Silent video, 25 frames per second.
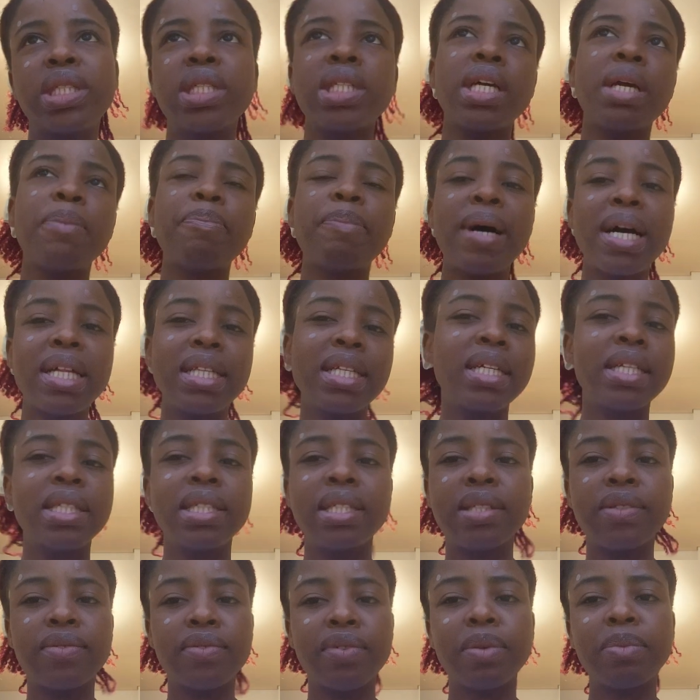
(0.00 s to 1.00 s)

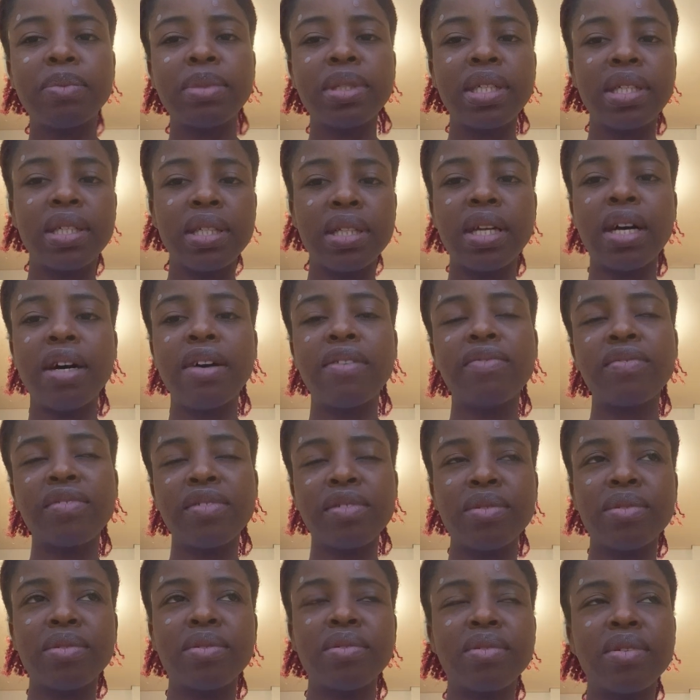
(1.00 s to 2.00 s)
panelist from the
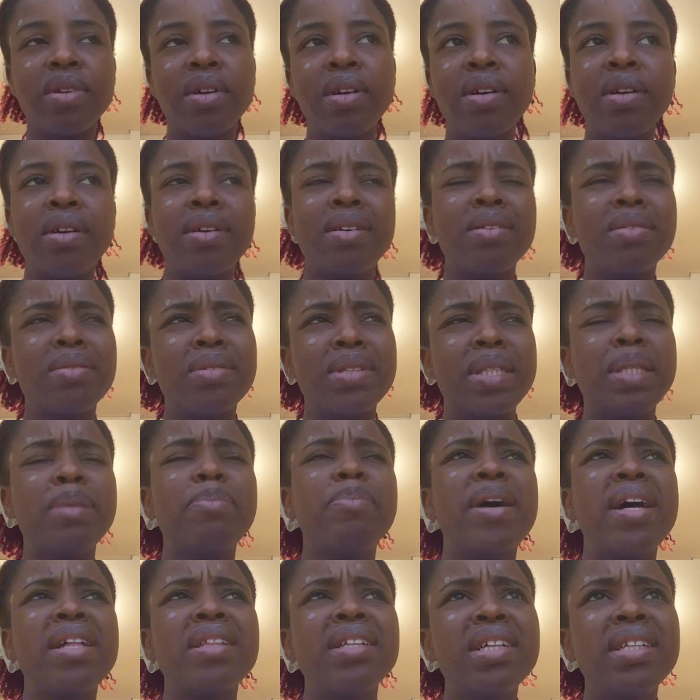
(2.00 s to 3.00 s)
interview
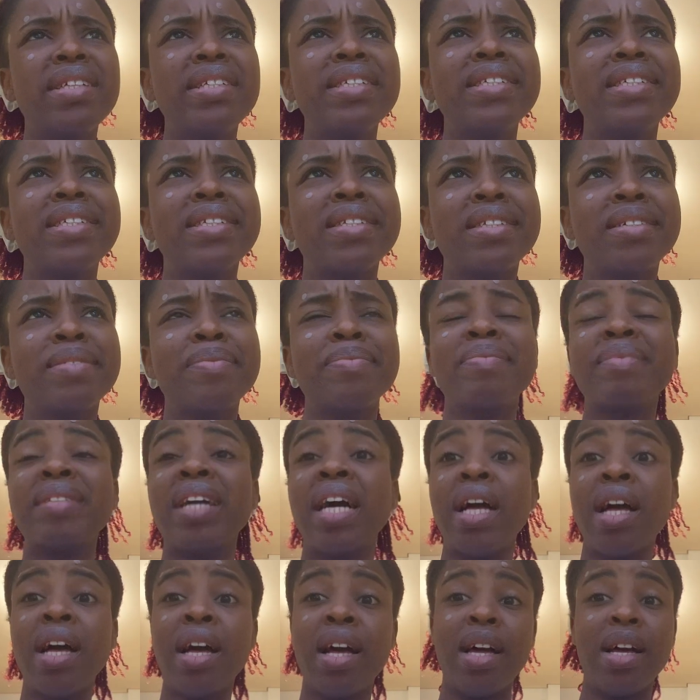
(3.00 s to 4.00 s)
it panelist?
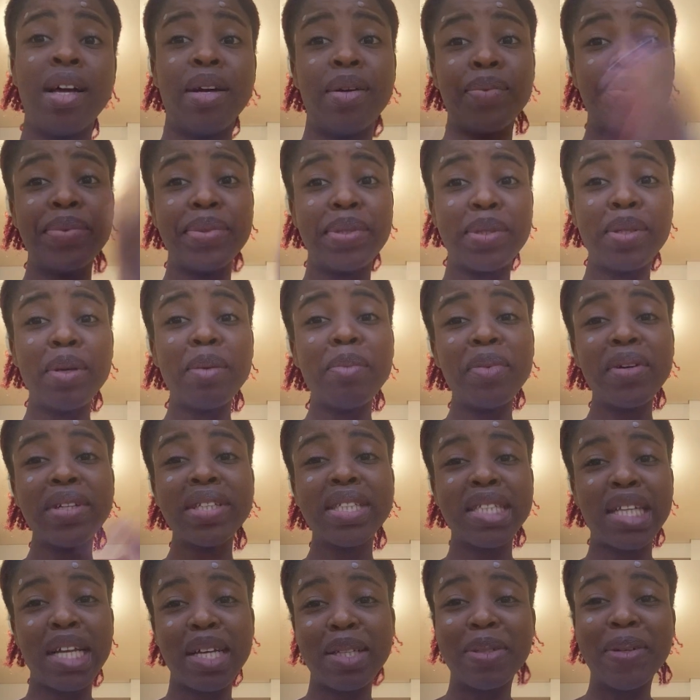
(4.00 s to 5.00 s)
With
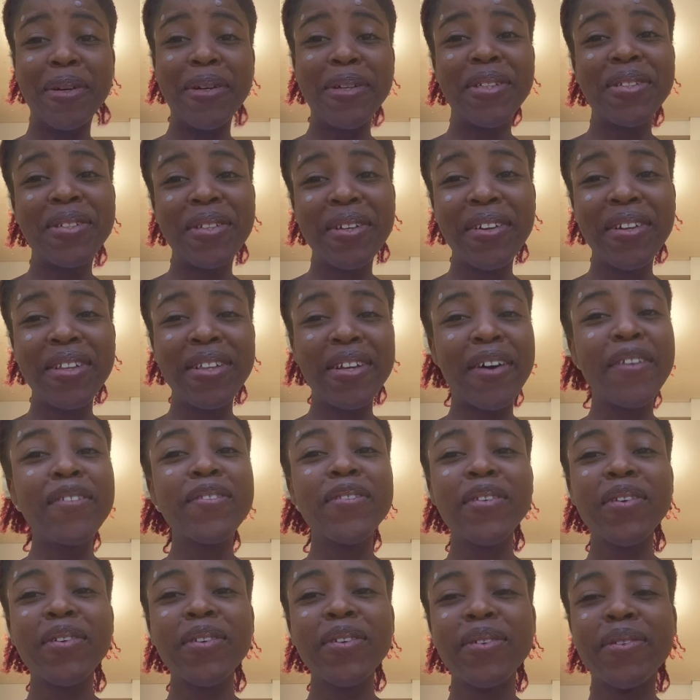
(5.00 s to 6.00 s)
somebody that's going to
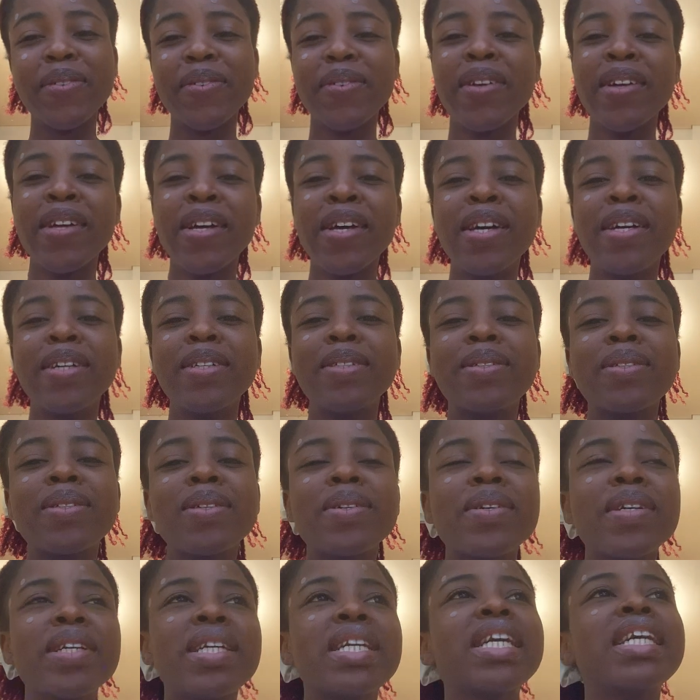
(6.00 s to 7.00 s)
interview you.
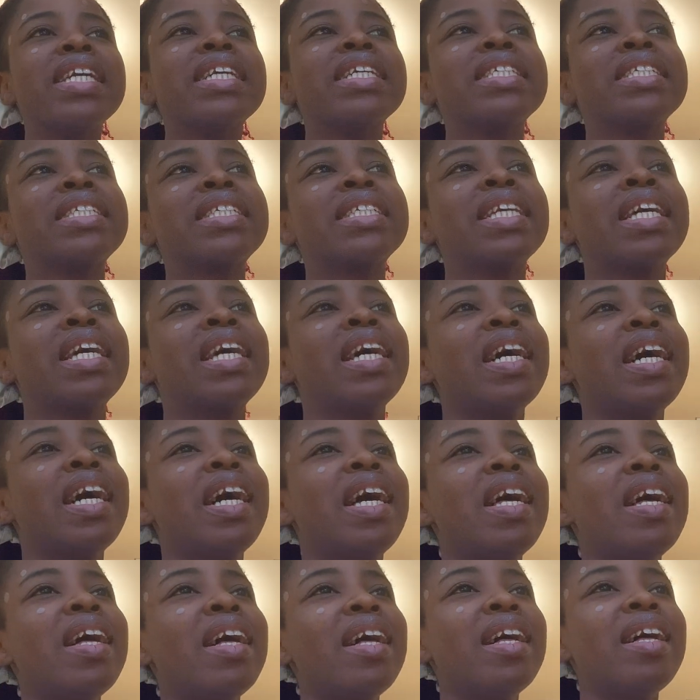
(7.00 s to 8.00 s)
So yes,
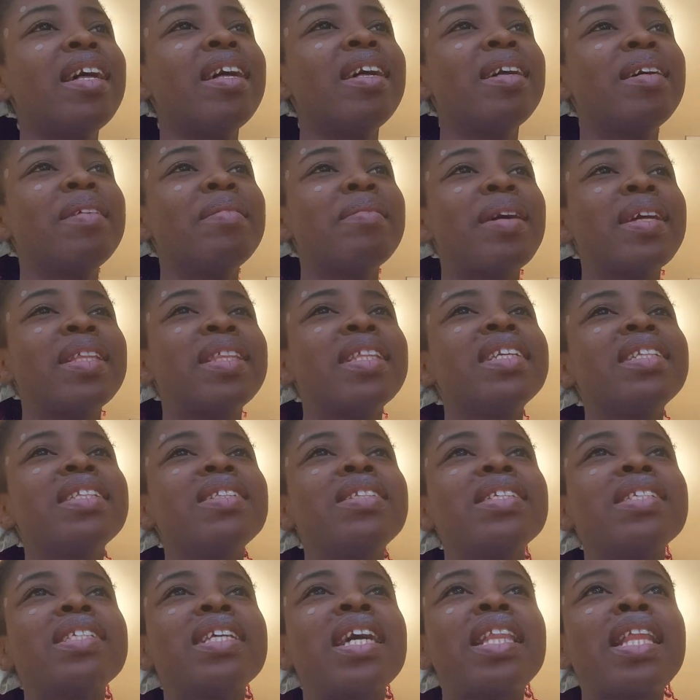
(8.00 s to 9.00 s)
I think
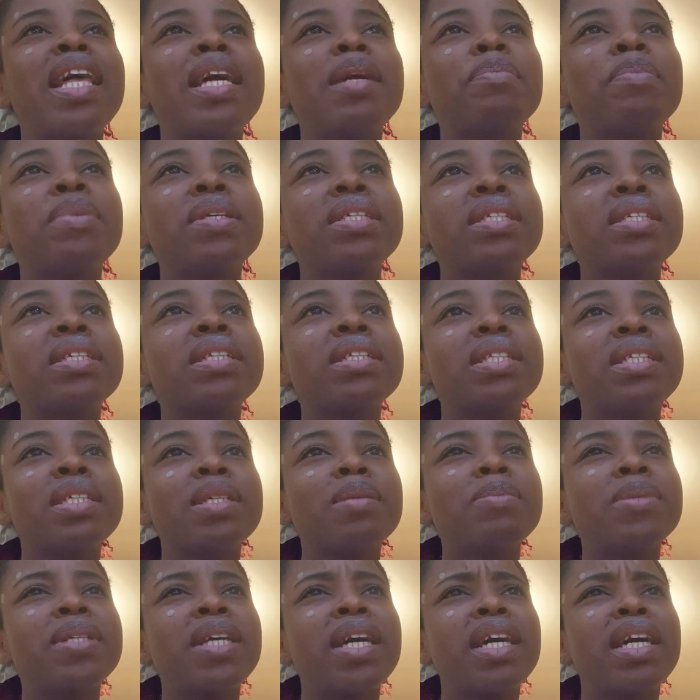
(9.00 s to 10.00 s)
these are like basic
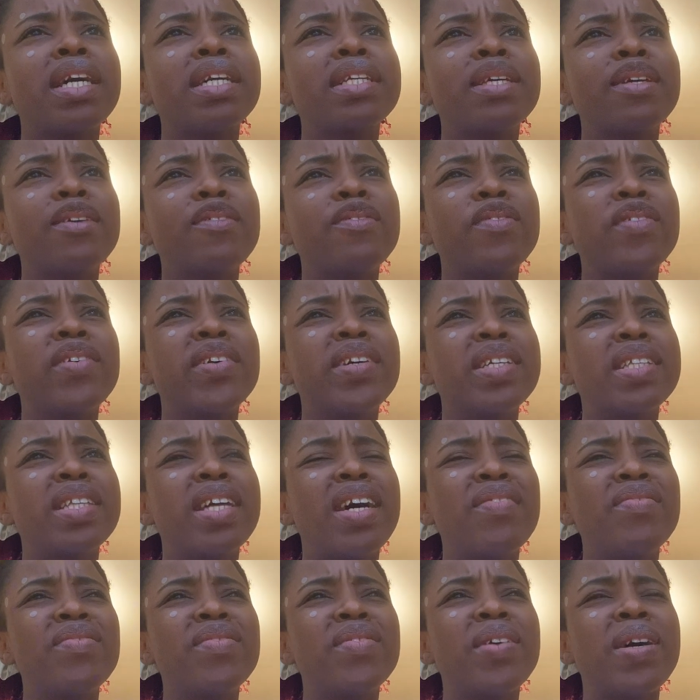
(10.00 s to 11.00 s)
tips I can give for
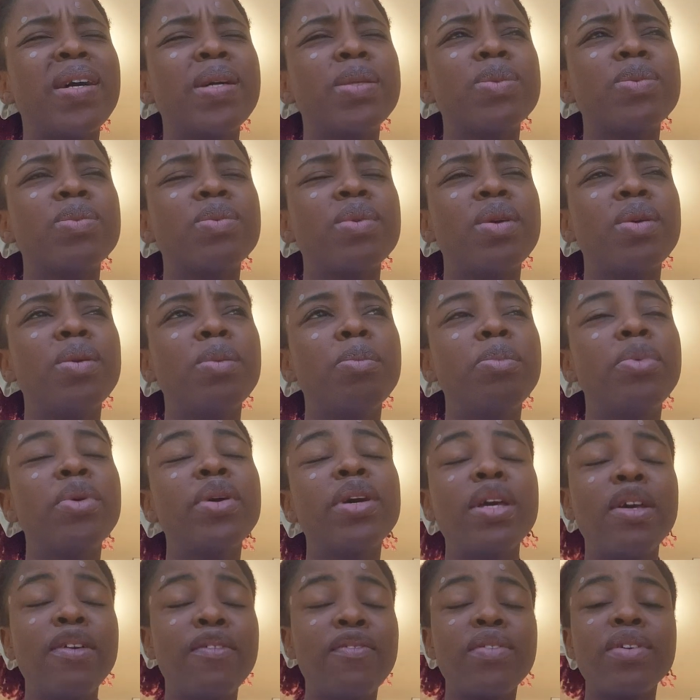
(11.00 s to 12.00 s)
interview as well.
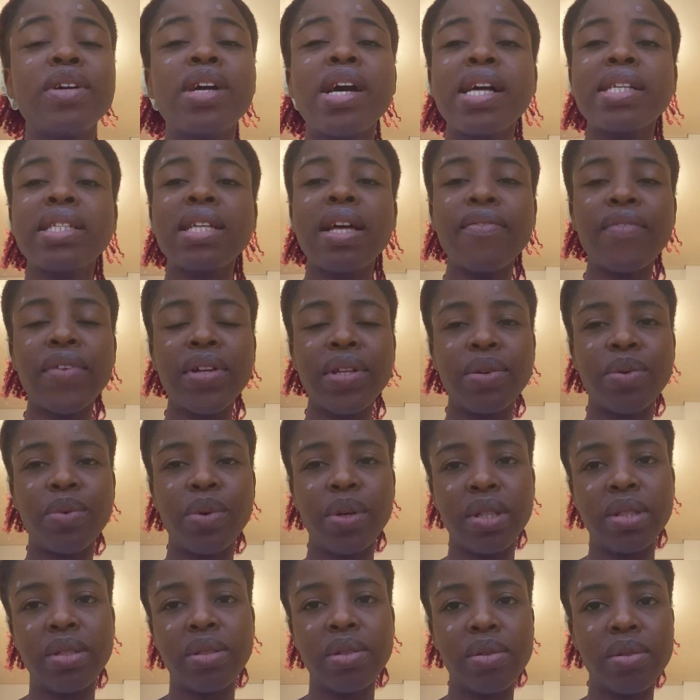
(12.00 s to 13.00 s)
But if you guys have any
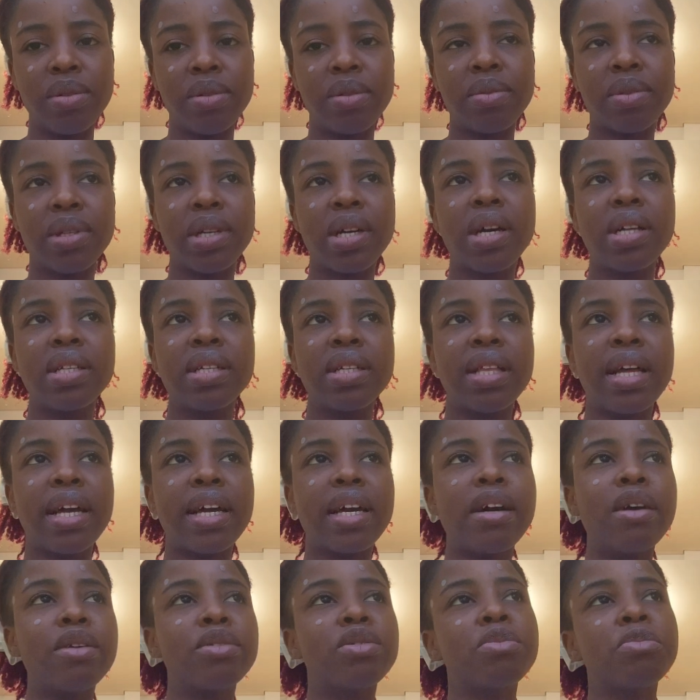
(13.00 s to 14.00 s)
questions regarding
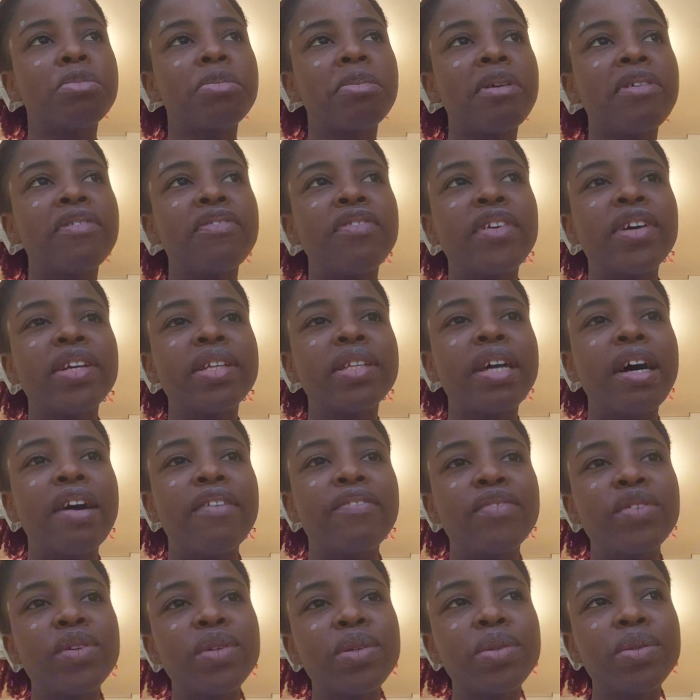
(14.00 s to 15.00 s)
like how to prepare for
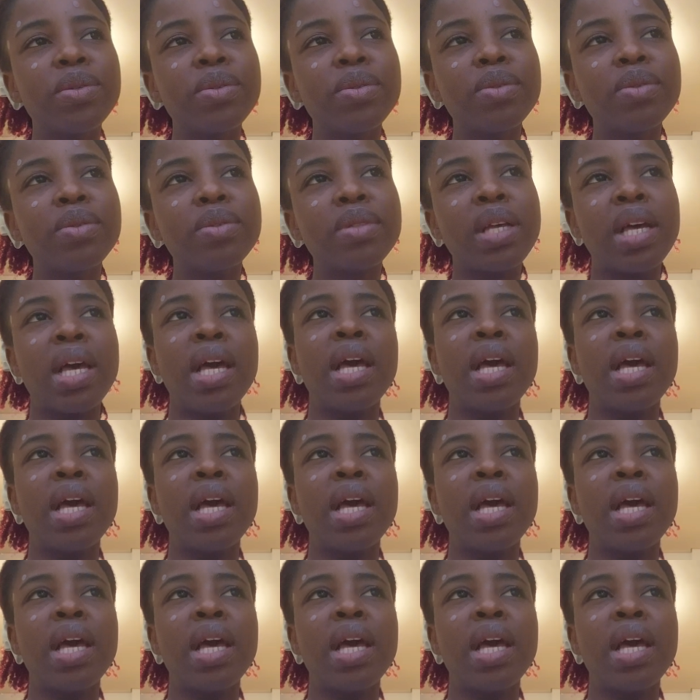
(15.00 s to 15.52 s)
interviews,